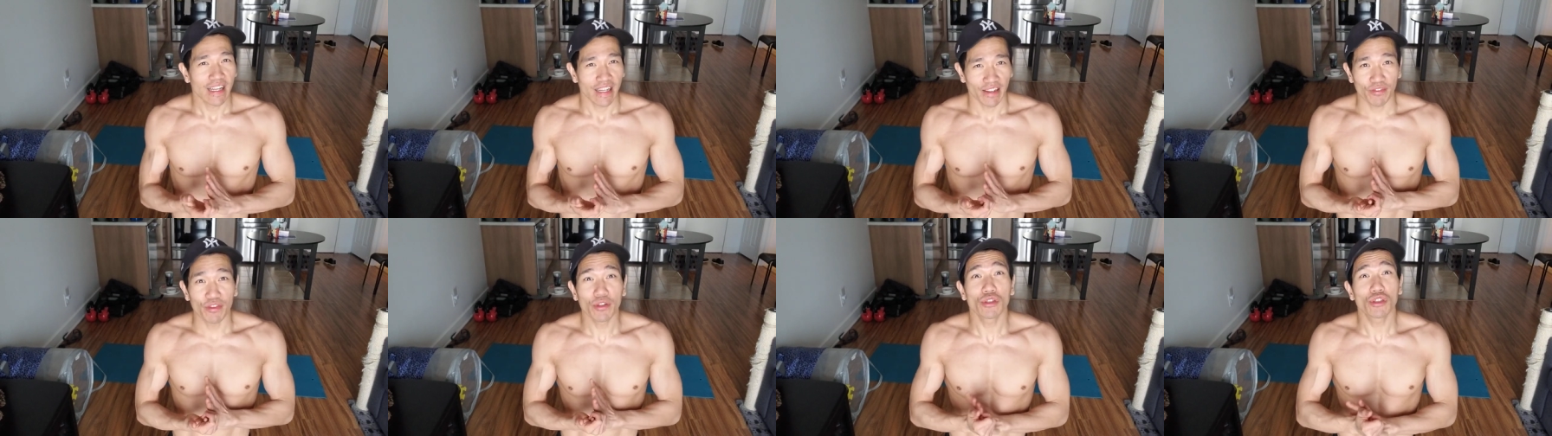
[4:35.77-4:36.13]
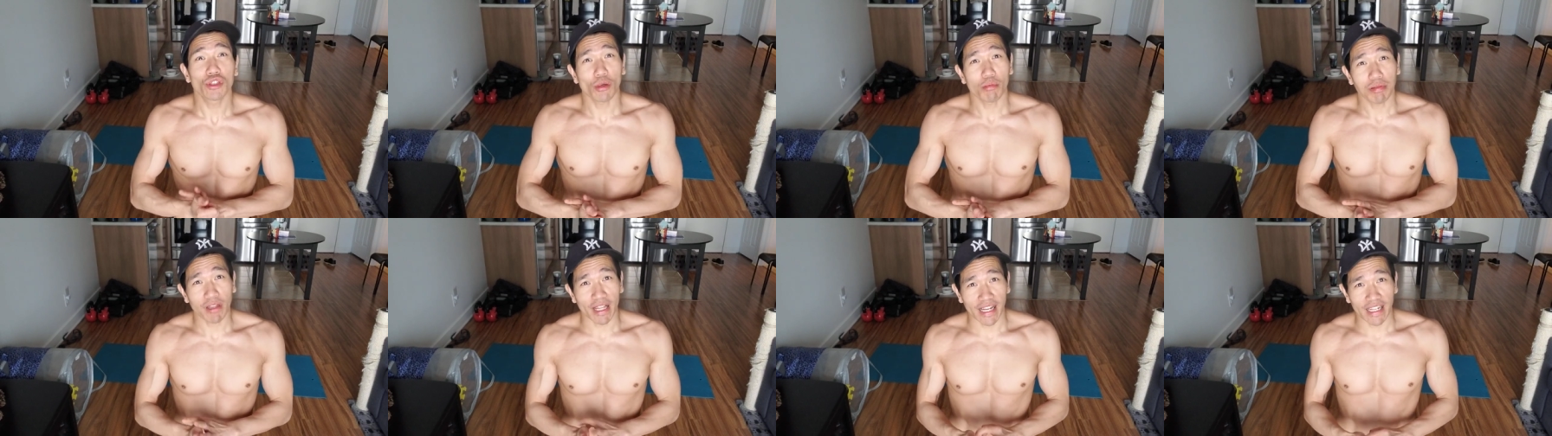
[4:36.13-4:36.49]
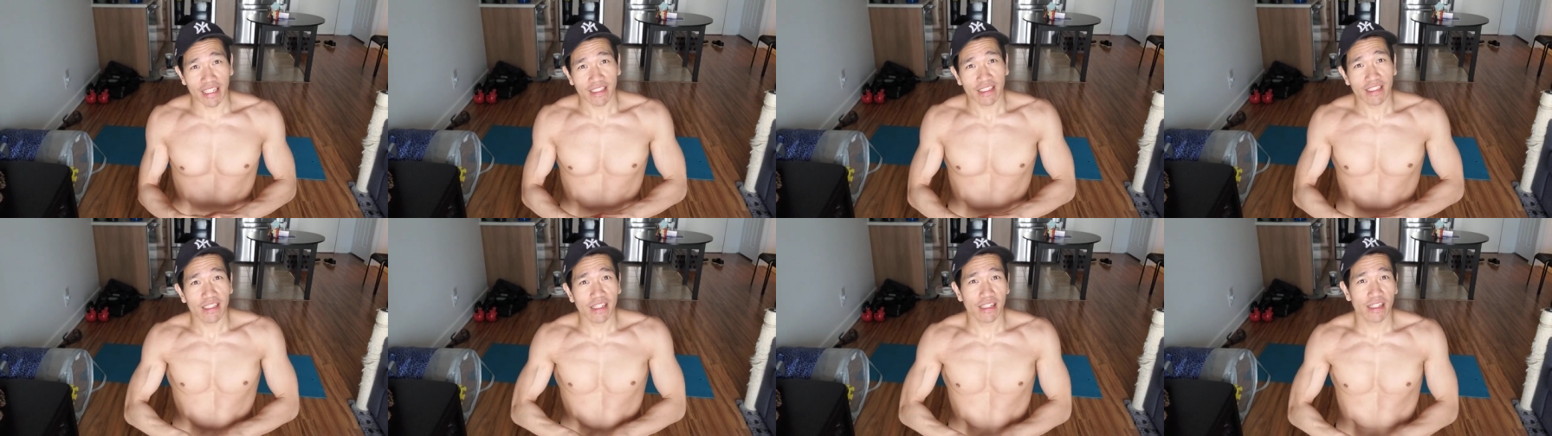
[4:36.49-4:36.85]
future
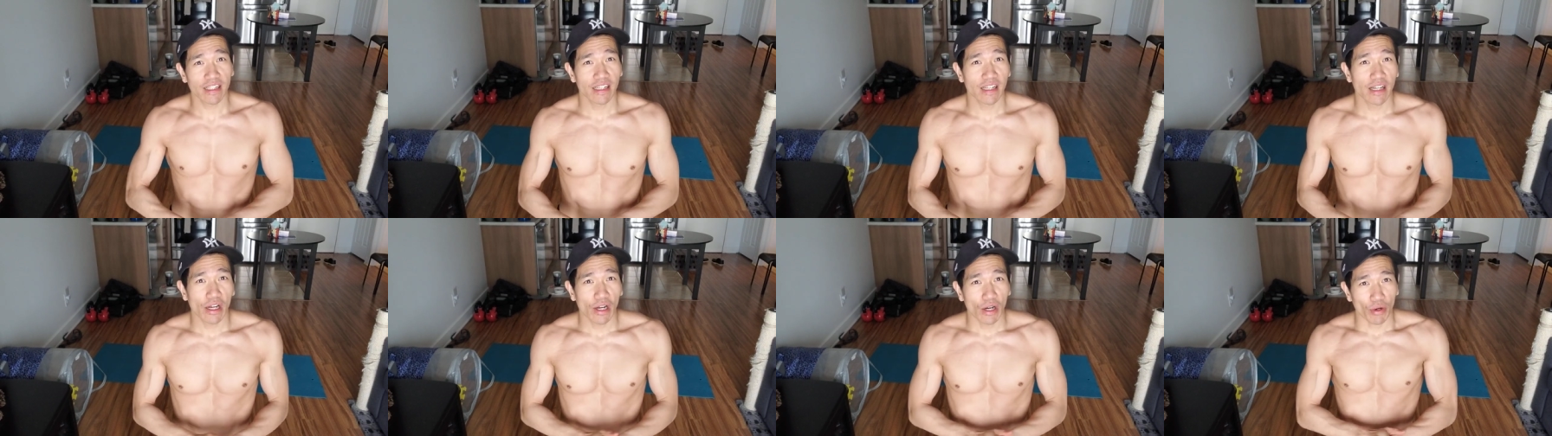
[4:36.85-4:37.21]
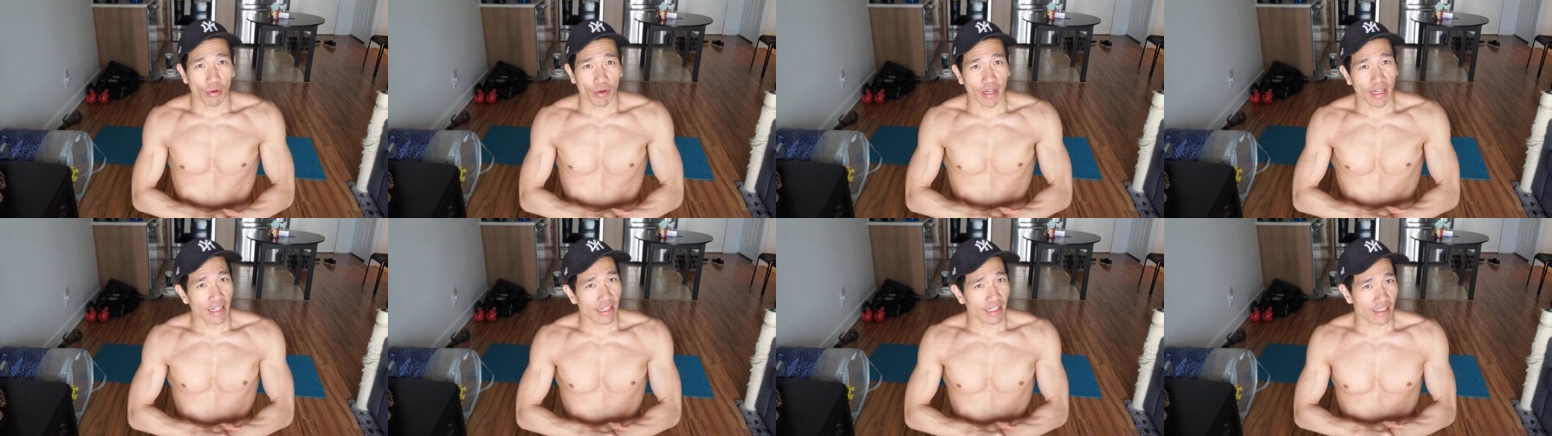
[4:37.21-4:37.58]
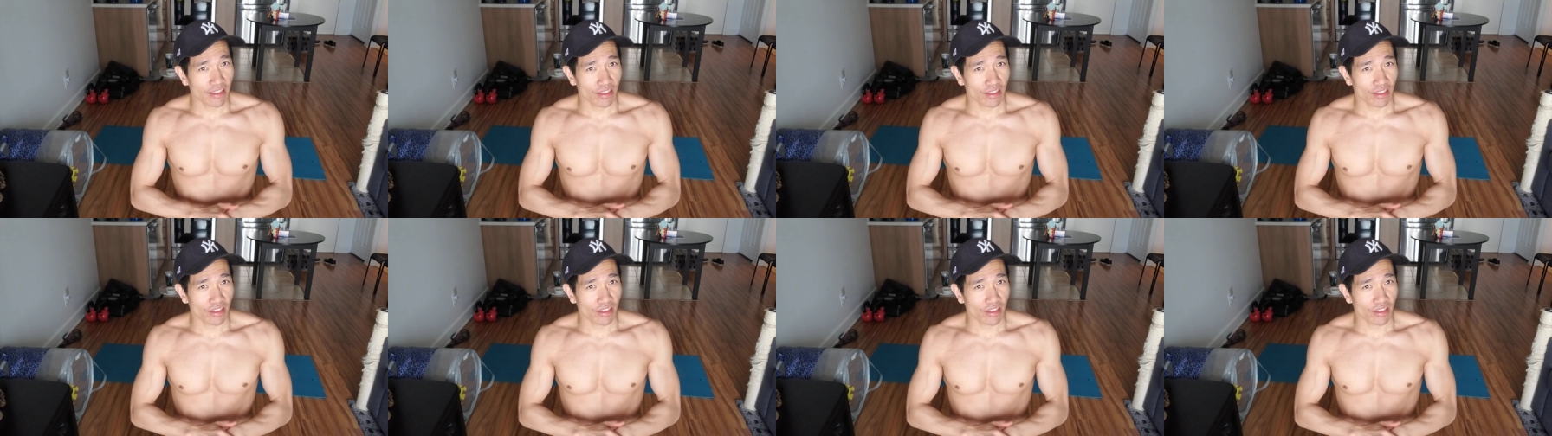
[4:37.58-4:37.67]
plans, right?